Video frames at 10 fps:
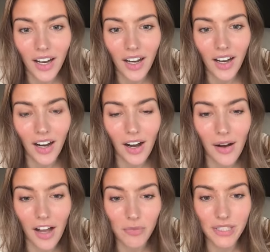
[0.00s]
uh,
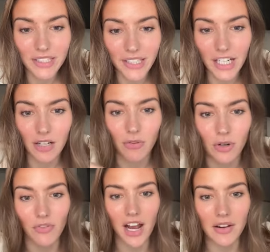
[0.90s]
i've been here for
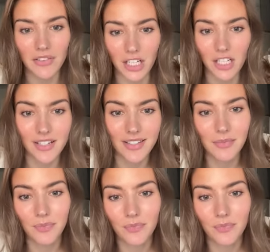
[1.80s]
five years